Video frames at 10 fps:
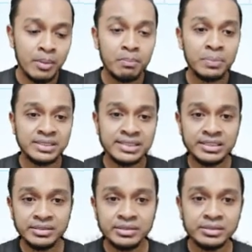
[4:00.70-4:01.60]

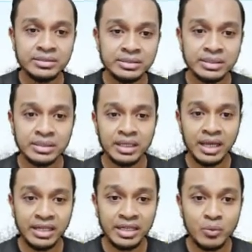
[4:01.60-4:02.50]
person.
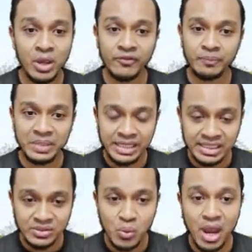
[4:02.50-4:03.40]
And then we have
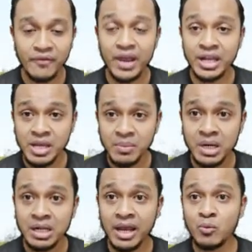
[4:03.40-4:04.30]
place, we have
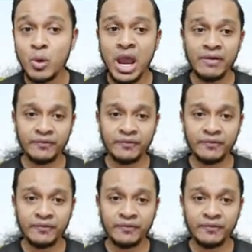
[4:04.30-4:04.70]
animal, and we have